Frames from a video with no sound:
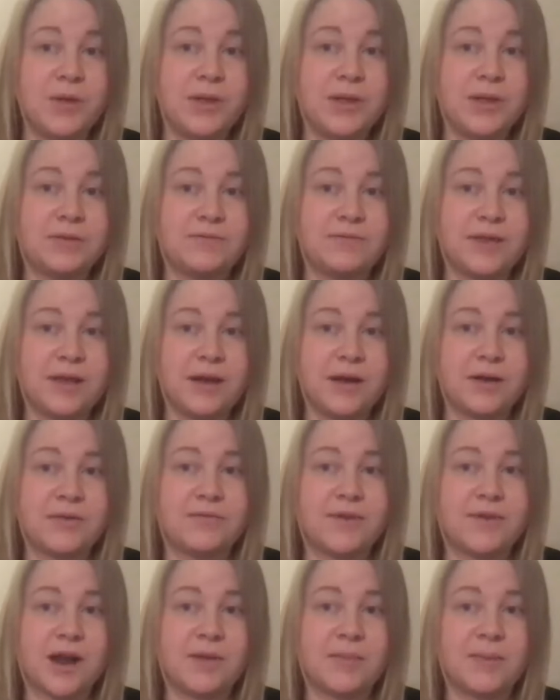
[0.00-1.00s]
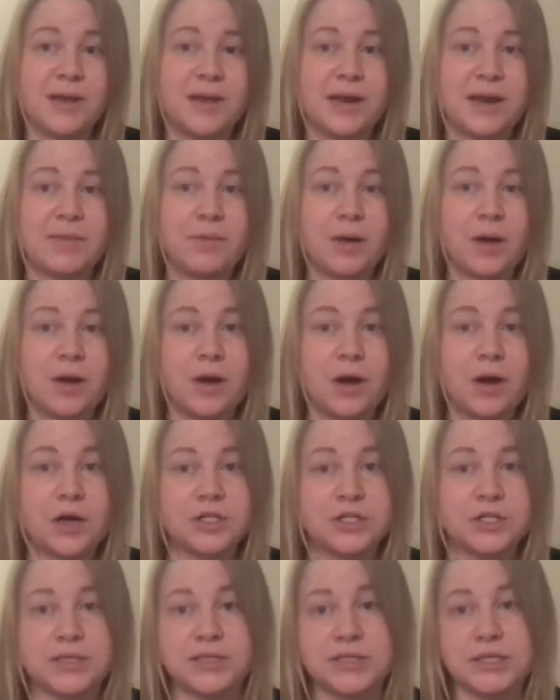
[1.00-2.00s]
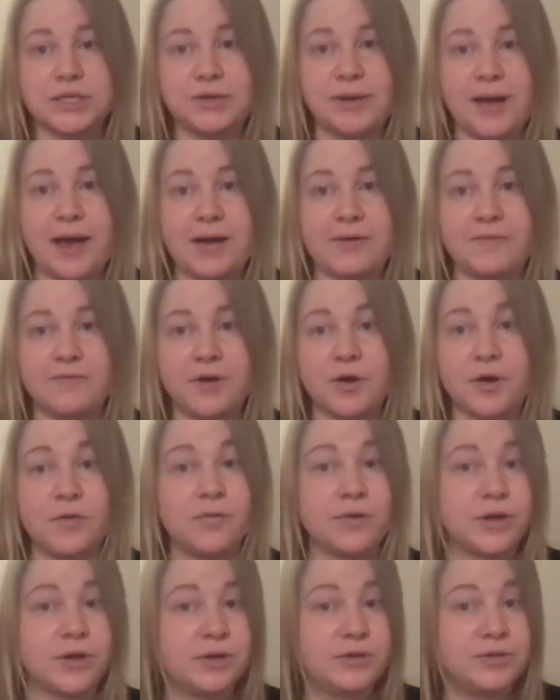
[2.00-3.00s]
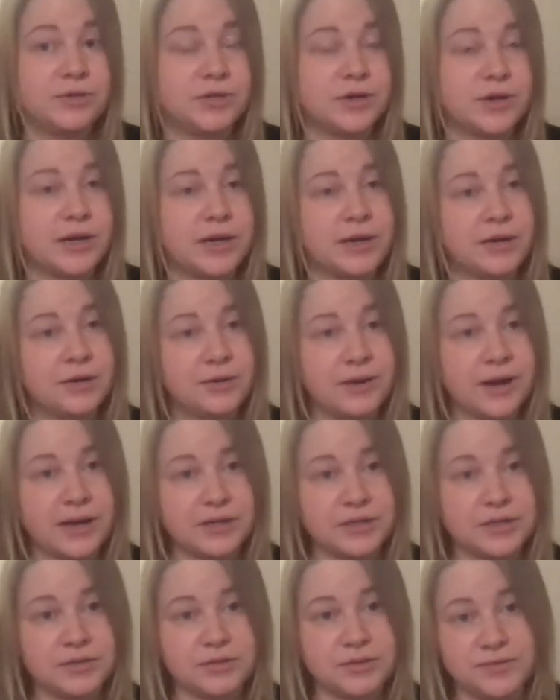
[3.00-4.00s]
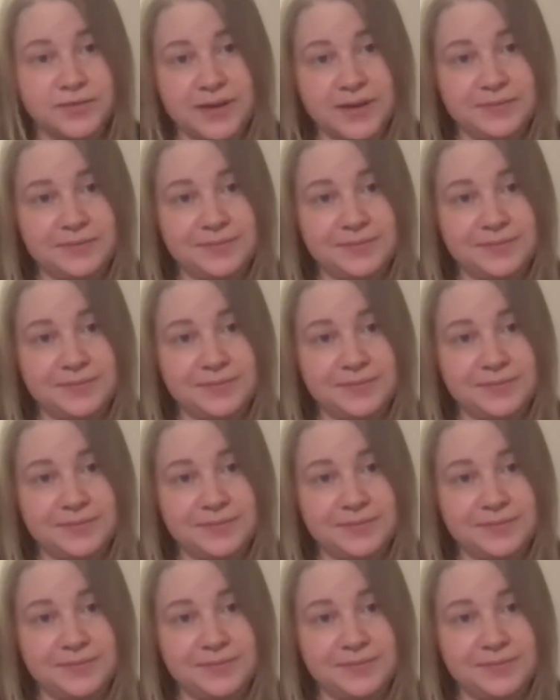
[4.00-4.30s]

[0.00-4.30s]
in VR environment, and what cautions do you have for overuse or incorrect use of it?